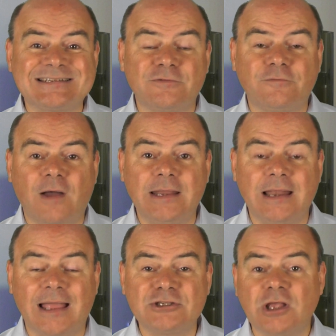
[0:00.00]
to
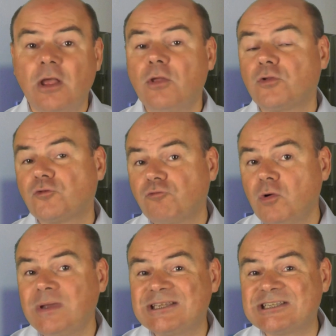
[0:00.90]
finance
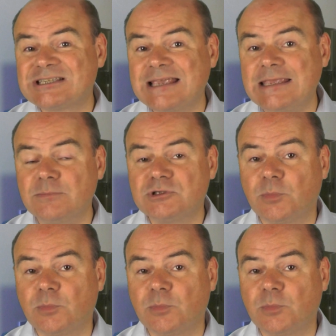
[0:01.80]
through its schemes,